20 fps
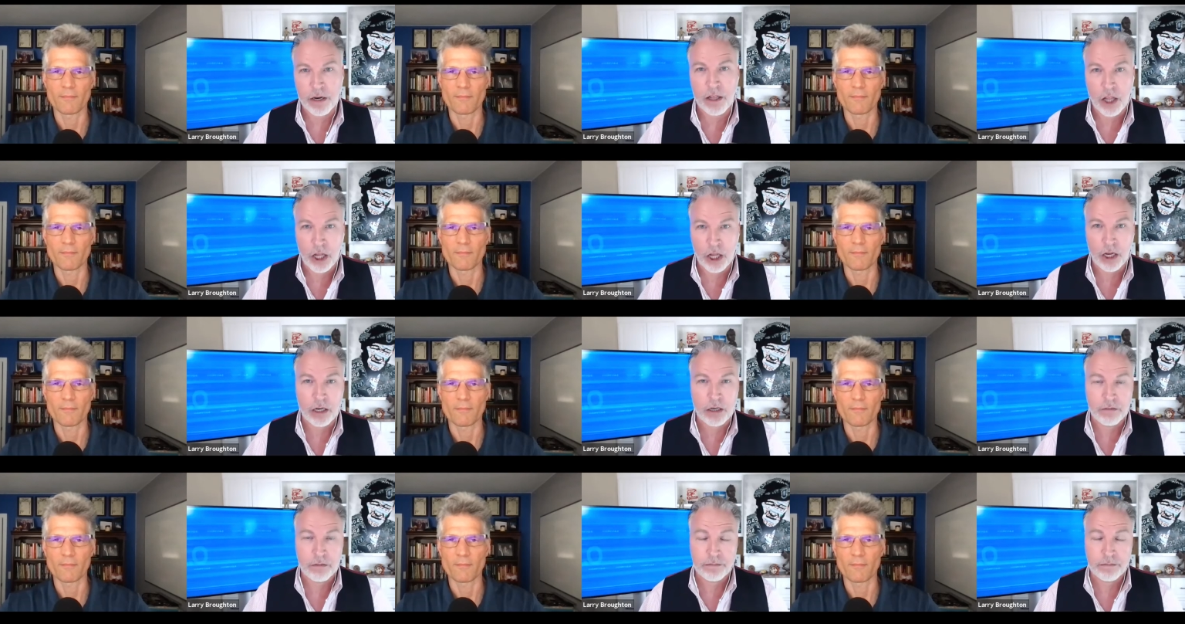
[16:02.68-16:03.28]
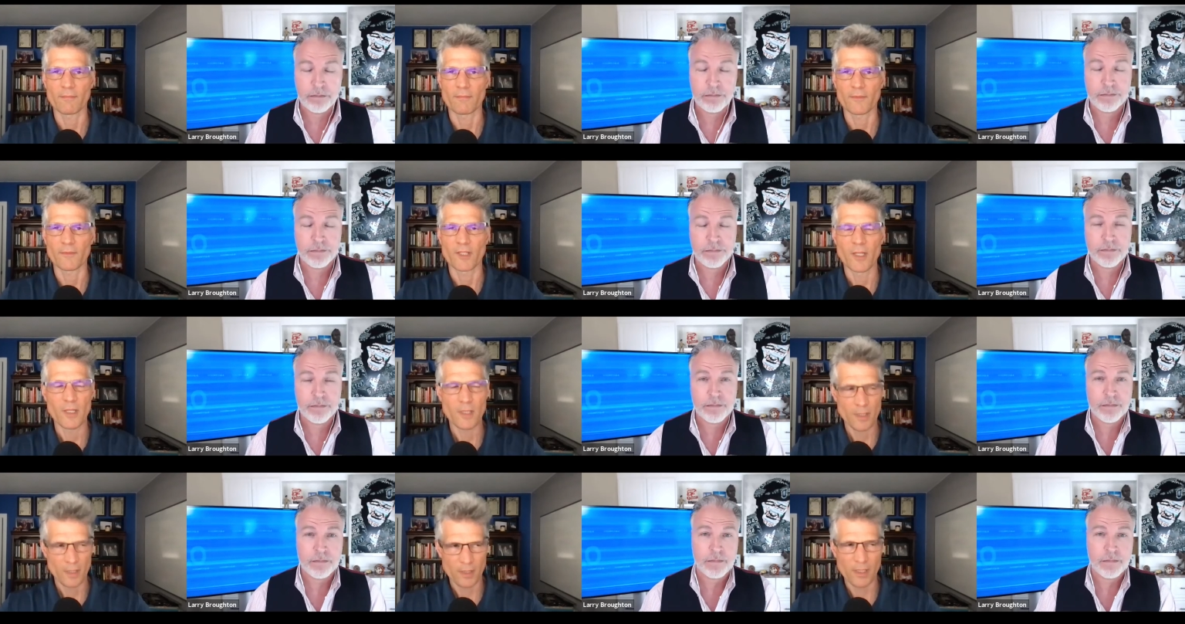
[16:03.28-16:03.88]
Speaker 1: long.
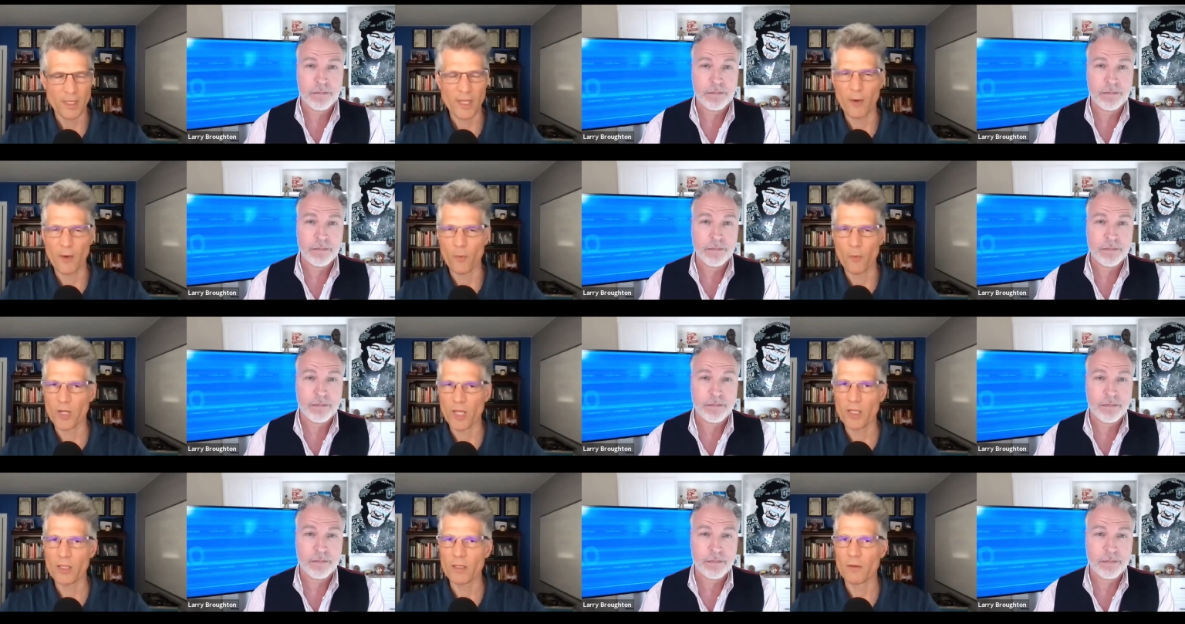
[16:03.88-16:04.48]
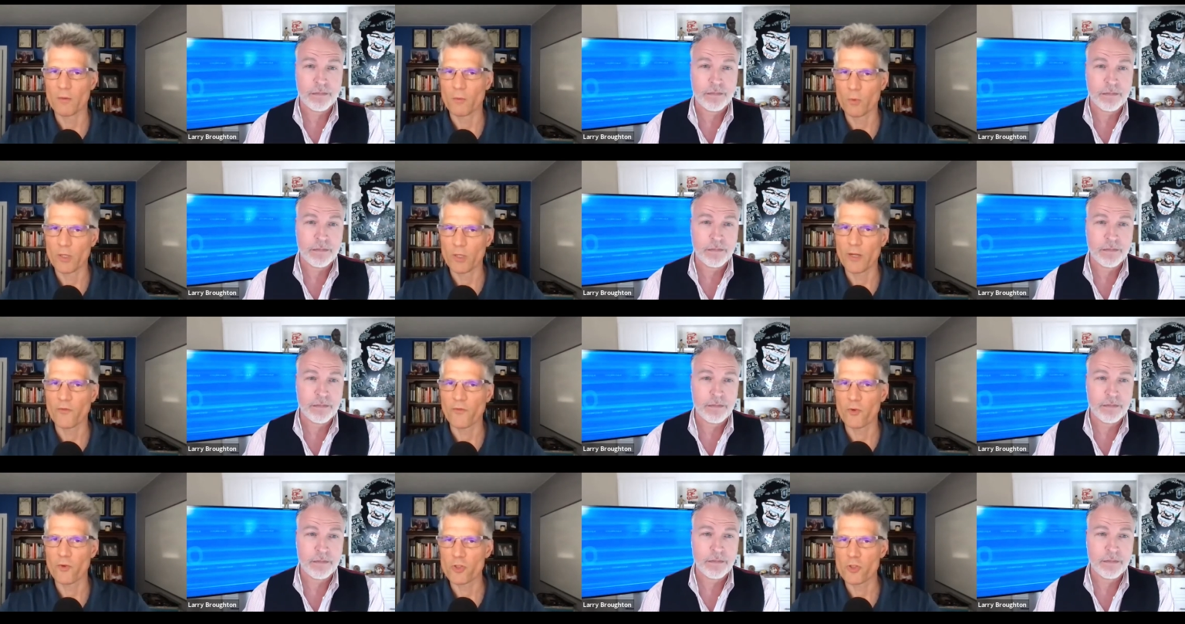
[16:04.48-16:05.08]
Yeah. When I, when I
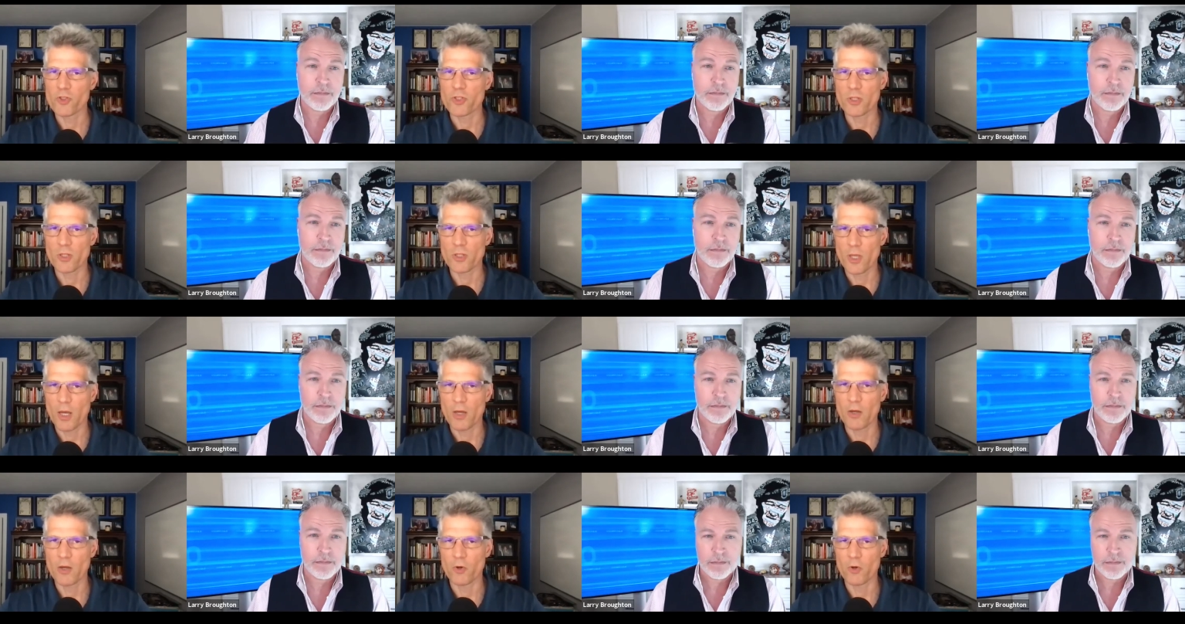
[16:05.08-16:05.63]
first thought,